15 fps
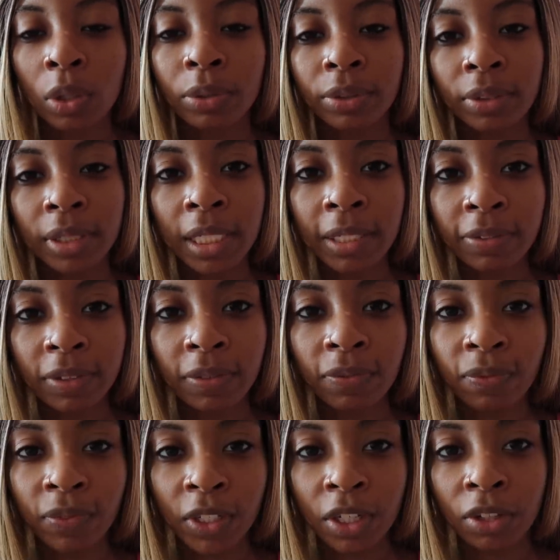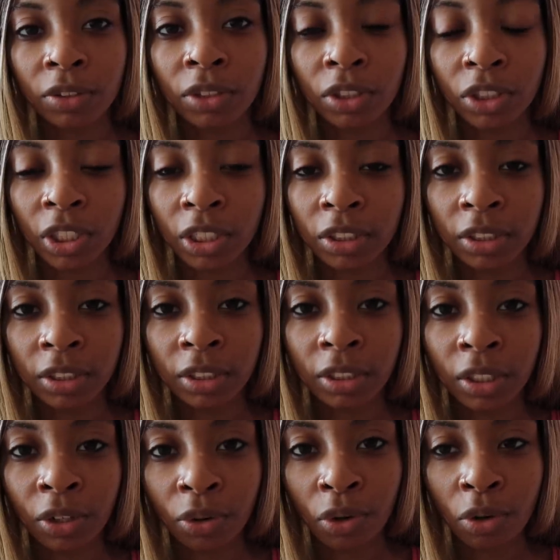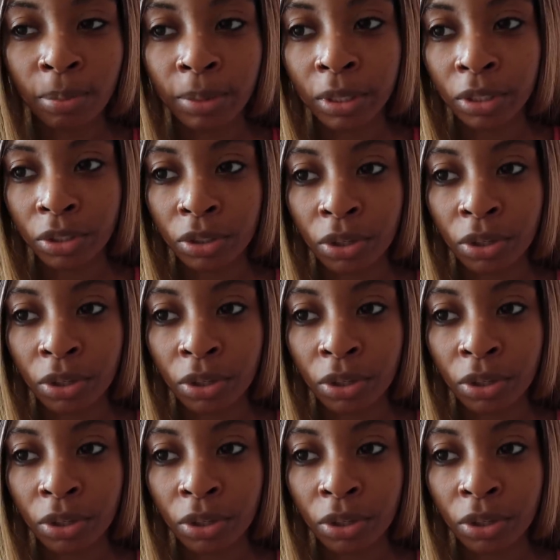Or just leave some video suggestions in the comments